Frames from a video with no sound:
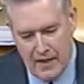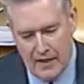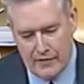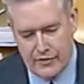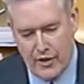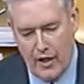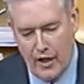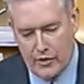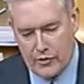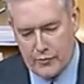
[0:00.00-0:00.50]

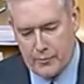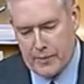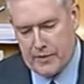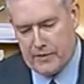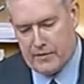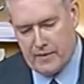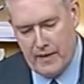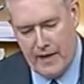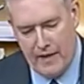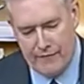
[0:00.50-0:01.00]
as a
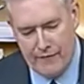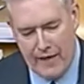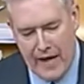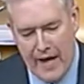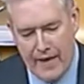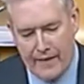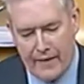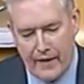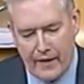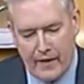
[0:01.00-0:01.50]
husband, a
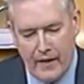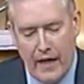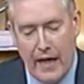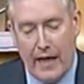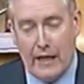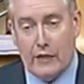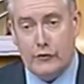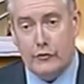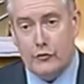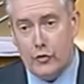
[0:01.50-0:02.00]
father
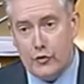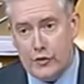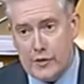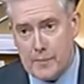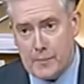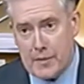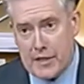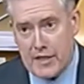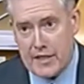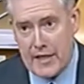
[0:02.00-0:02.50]
and a
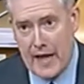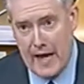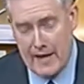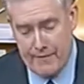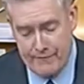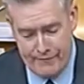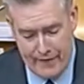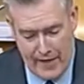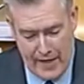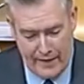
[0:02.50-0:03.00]
soon-to-be
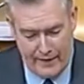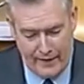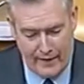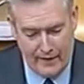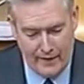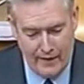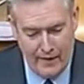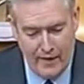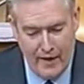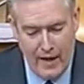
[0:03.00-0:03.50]

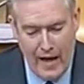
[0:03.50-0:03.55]
grandfather,